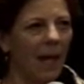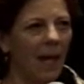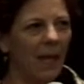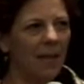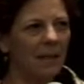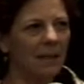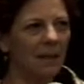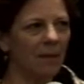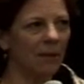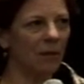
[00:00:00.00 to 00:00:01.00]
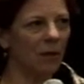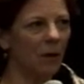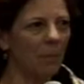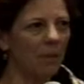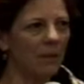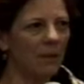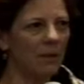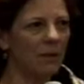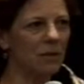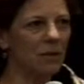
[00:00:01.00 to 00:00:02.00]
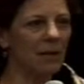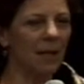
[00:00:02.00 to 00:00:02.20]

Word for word: And I did that for a couple of years